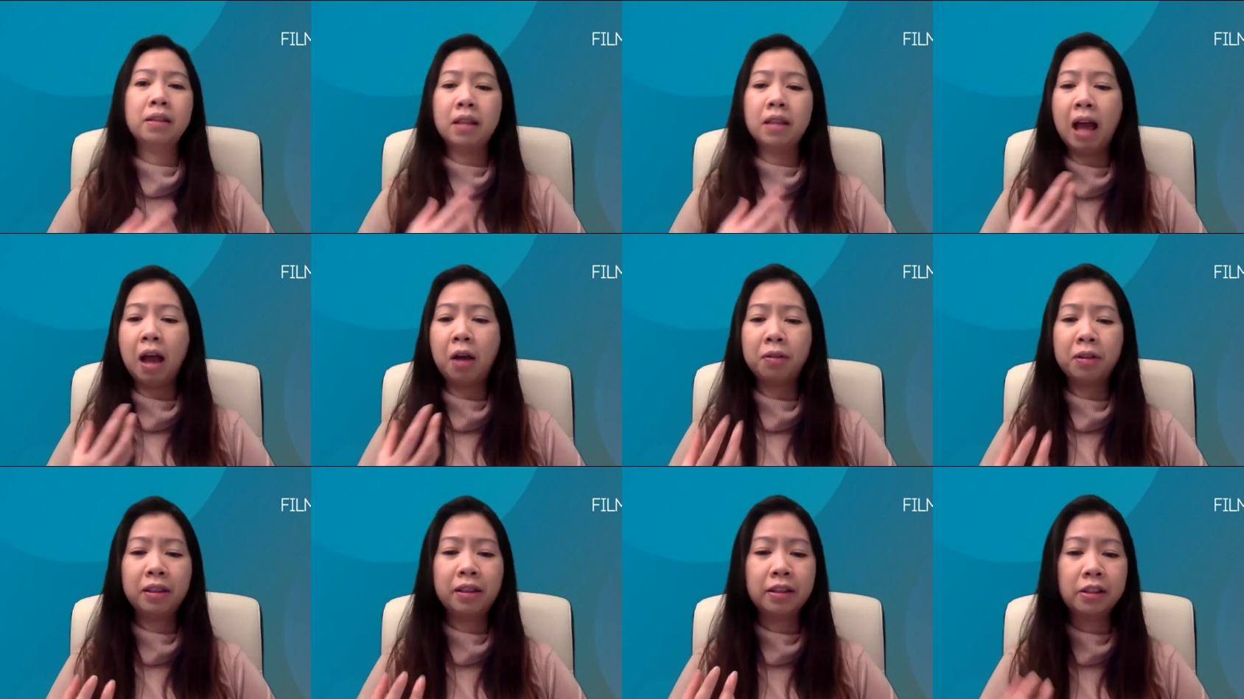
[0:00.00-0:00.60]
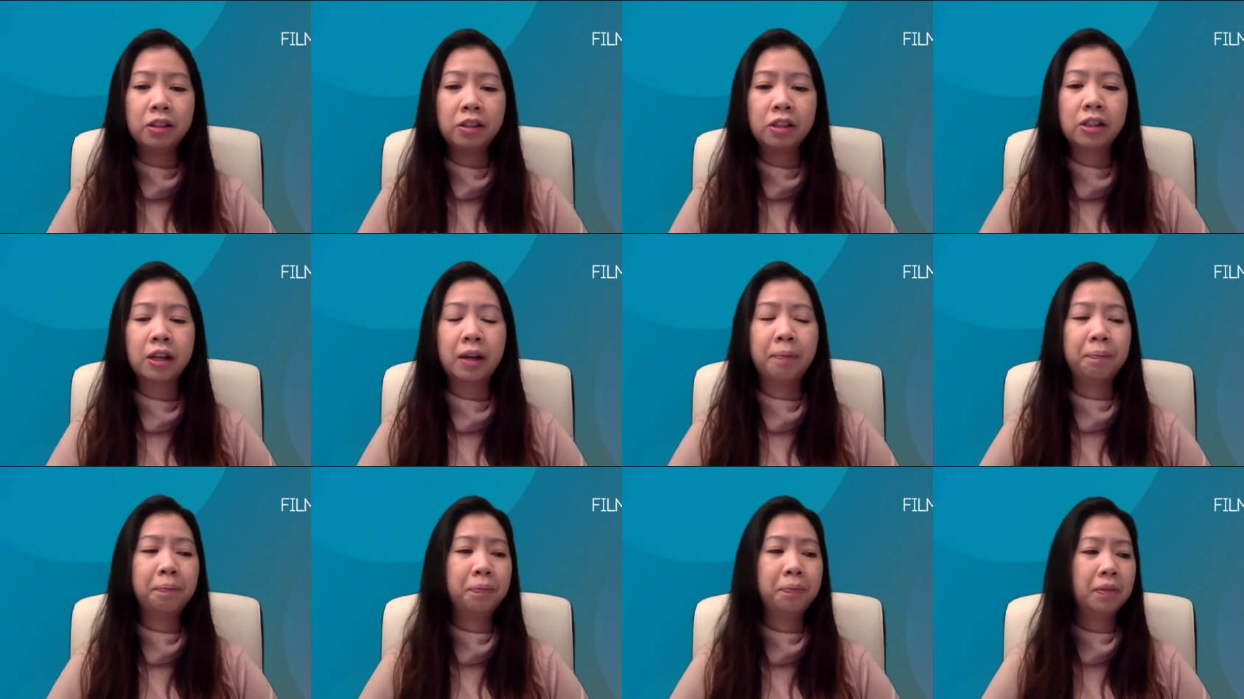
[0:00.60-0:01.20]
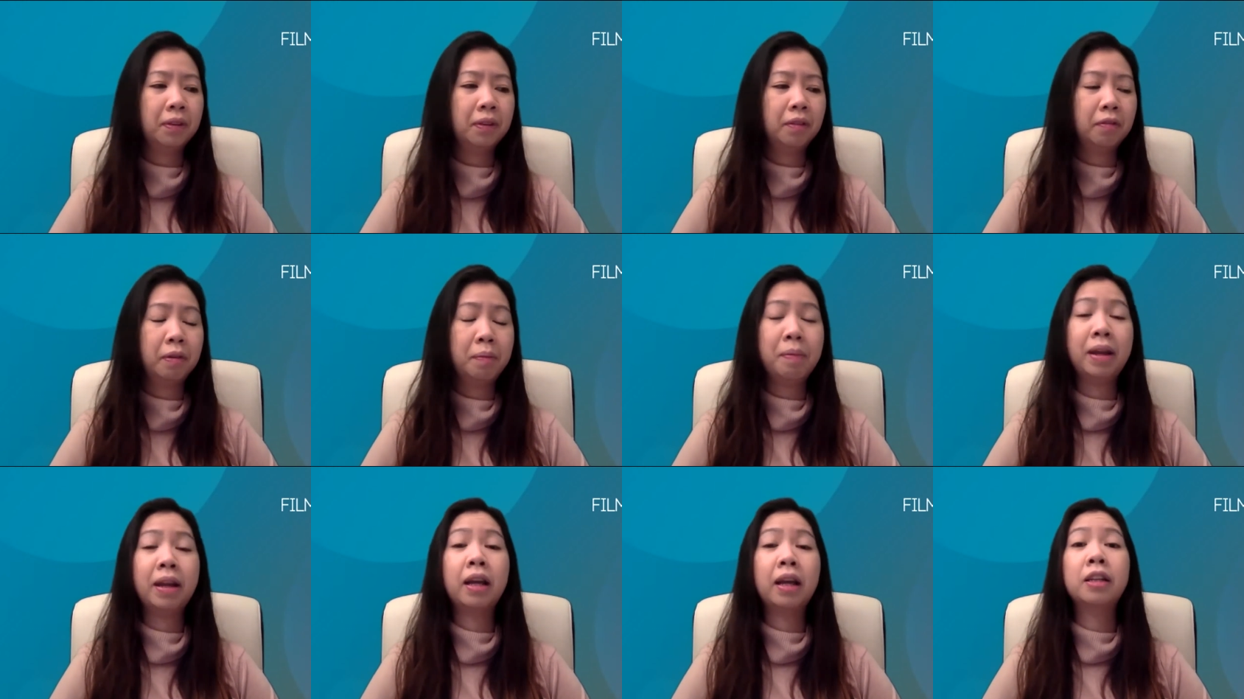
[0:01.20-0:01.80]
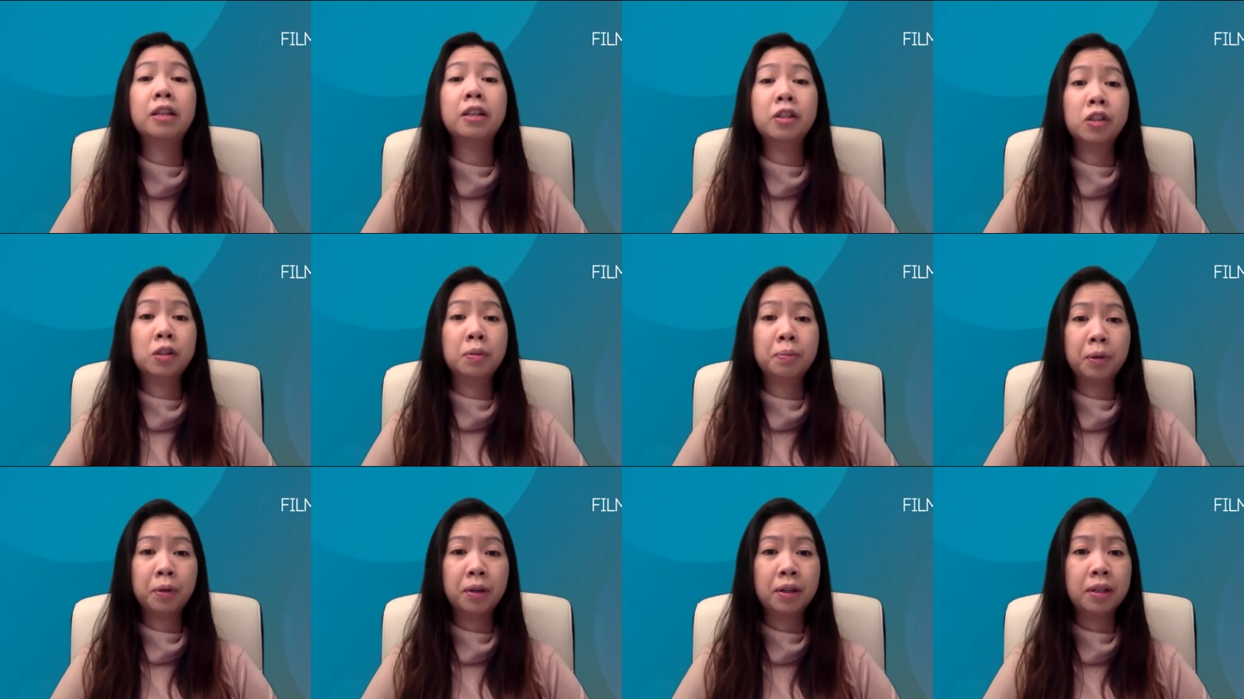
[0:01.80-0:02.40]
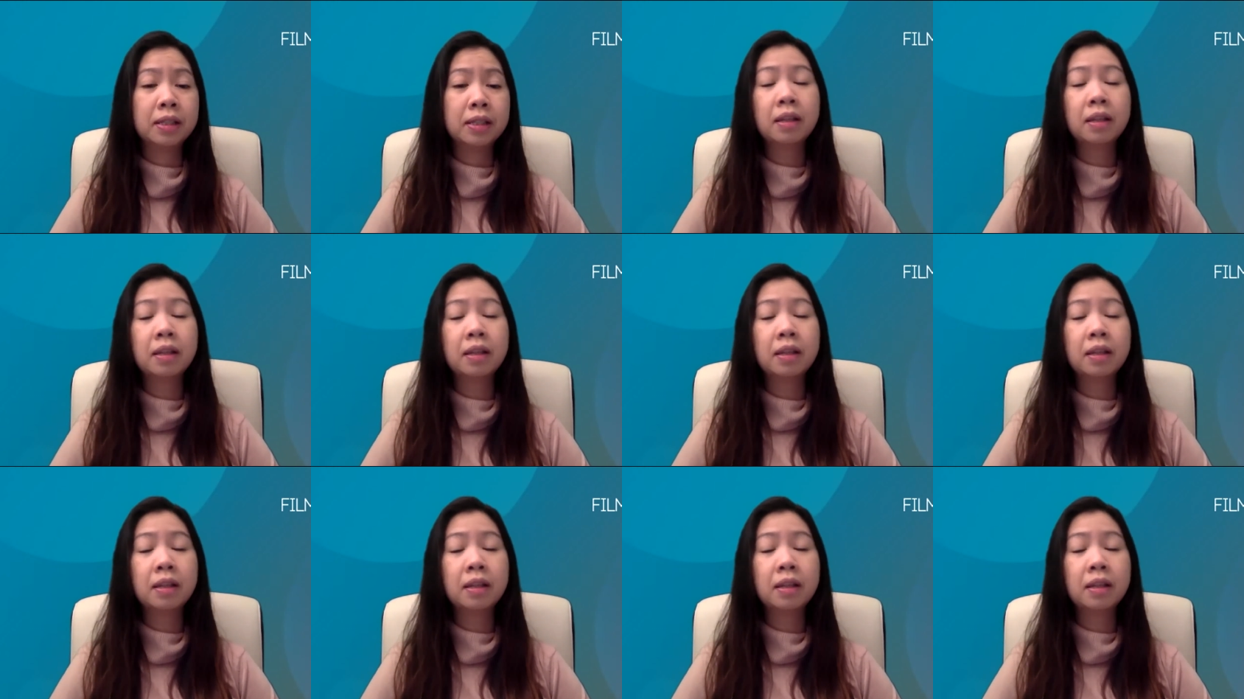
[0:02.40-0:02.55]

how did this gem remain undistributed?